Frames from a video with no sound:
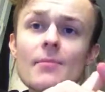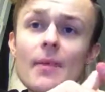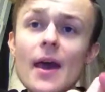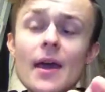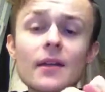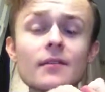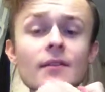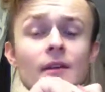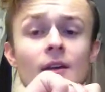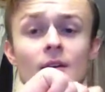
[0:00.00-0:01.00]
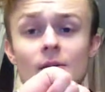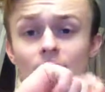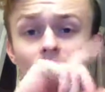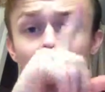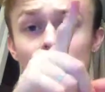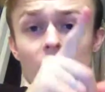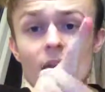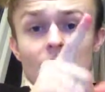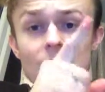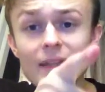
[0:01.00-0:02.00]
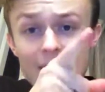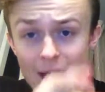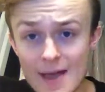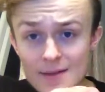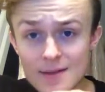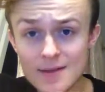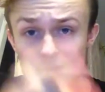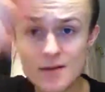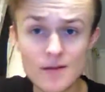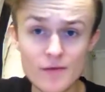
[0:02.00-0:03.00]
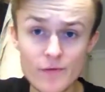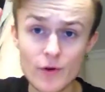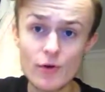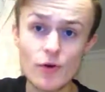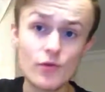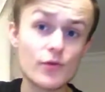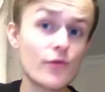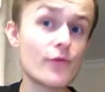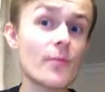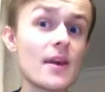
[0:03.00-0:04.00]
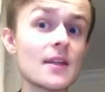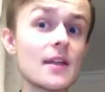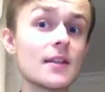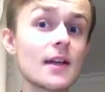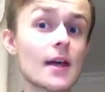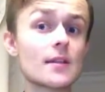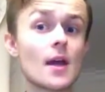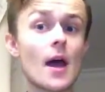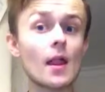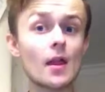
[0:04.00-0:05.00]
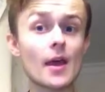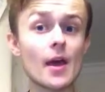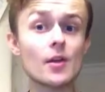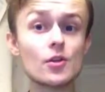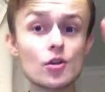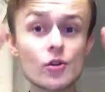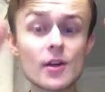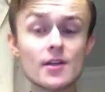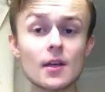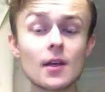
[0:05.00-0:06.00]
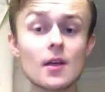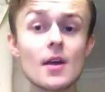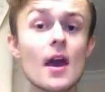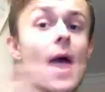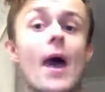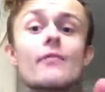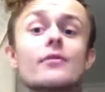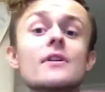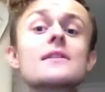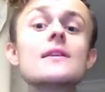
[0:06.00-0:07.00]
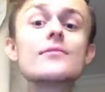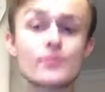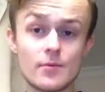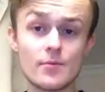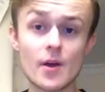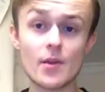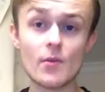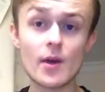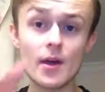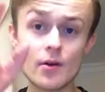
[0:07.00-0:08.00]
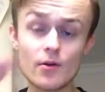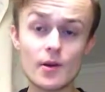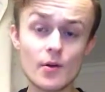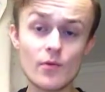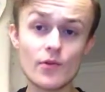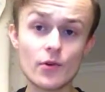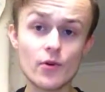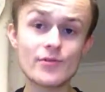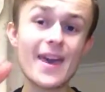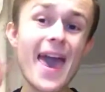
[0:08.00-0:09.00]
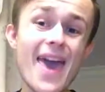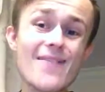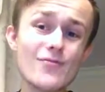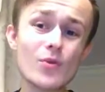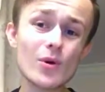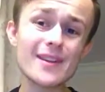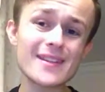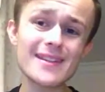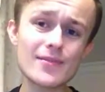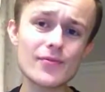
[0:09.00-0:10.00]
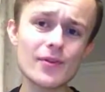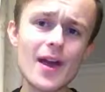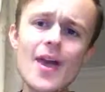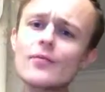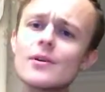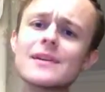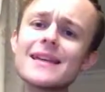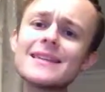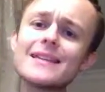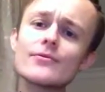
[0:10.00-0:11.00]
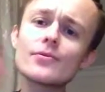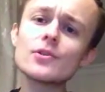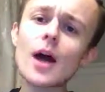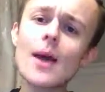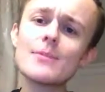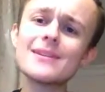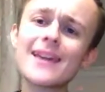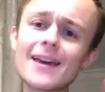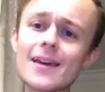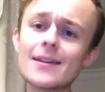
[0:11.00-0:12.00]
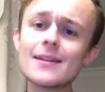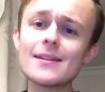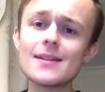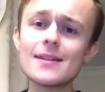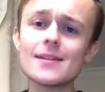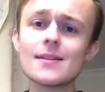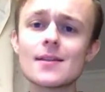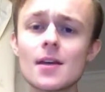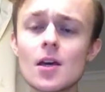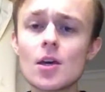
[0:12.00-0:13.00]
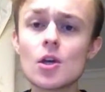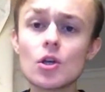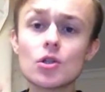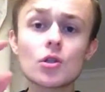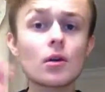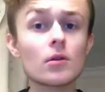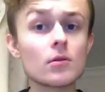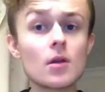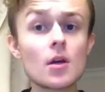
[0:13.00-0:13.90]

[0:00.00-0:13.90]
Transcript: pain, but mainly the gas for Crohn's. For me, in any case, yeah, stressing. Everyone is different, by the way, with Crohn's. Everyone is different. Everyone is at a different time in their disease. So